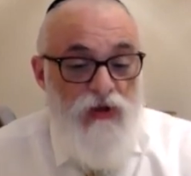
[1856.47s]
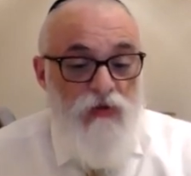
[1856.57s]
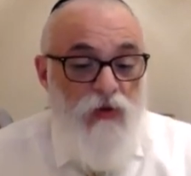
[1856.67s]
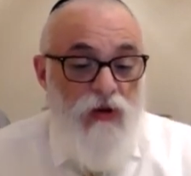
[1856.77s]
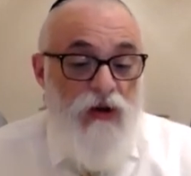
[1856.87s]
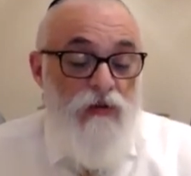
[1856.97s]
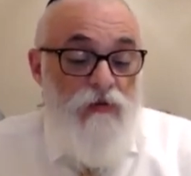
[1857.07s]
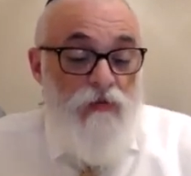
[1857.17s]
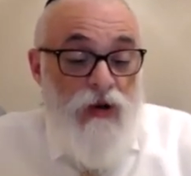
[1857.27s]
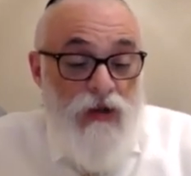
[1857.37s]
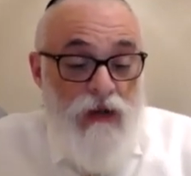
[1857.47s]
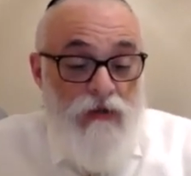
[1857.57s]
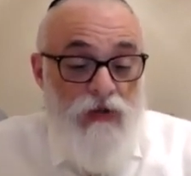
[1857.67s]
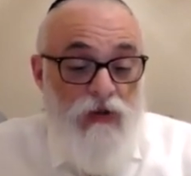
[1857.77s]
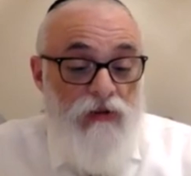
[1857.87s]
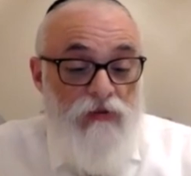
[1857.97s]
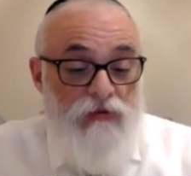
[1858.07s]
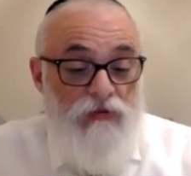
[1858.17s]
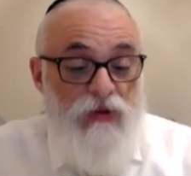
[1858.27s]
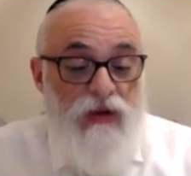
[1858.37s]
Why b'chlal Torah? It
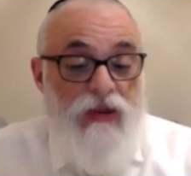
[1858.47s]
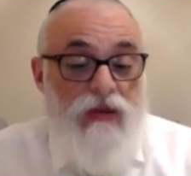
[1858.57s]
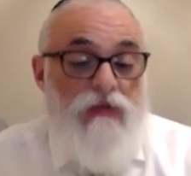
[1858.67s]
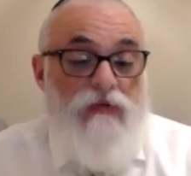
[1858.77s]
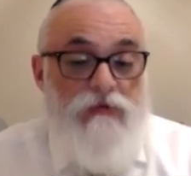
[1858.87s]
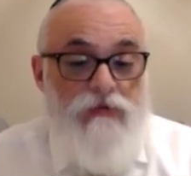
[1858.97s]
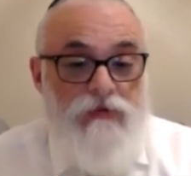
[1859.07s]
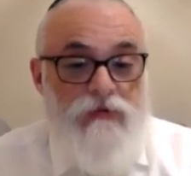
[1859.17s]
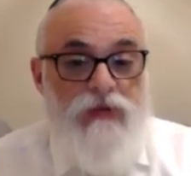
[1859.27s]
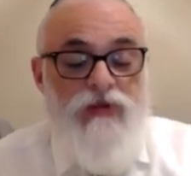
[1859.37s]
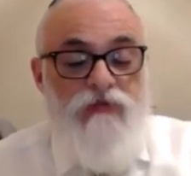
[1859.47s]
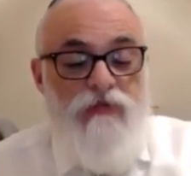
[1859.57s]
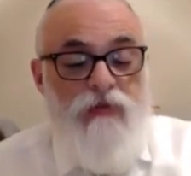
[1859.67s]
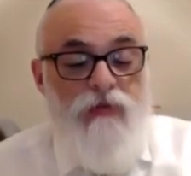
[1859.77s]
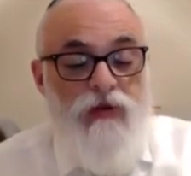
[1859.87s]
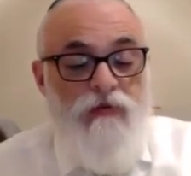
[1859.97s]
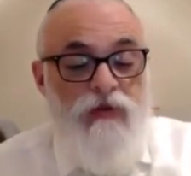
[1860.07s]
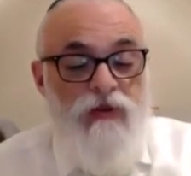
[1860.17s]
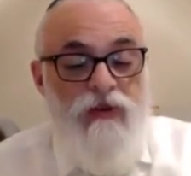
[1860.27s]
could be anything. They should remember him.